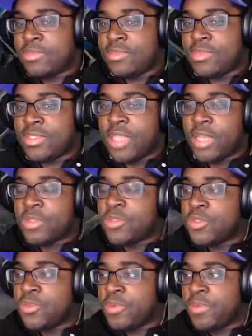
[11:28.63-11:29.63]
It's not
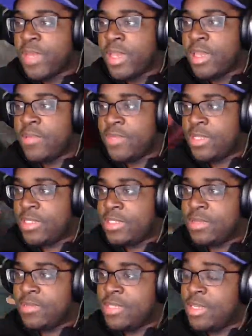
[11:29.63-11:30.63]
super bad, but at the
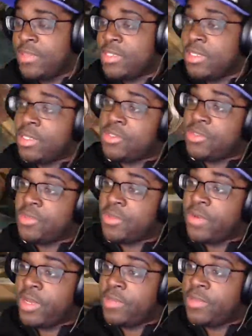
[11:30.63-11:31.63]
same time, it's not super
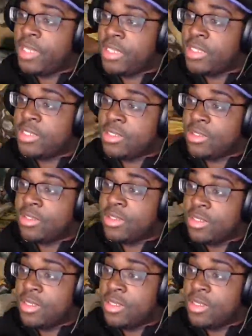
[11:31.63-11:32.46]
great, but that's just on the